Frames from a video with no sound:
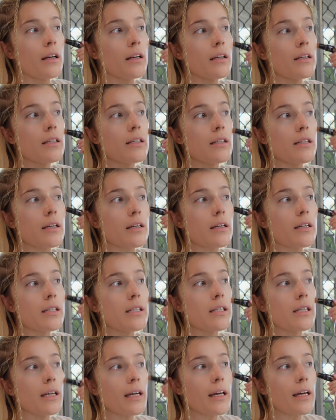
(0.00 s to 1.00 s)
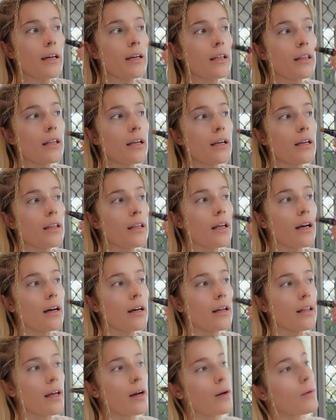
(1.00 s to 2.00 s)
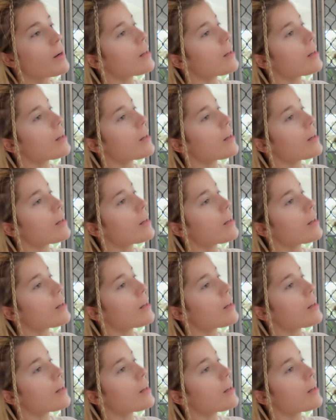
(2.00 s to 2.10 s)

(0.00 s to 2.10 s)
seriously think they are like one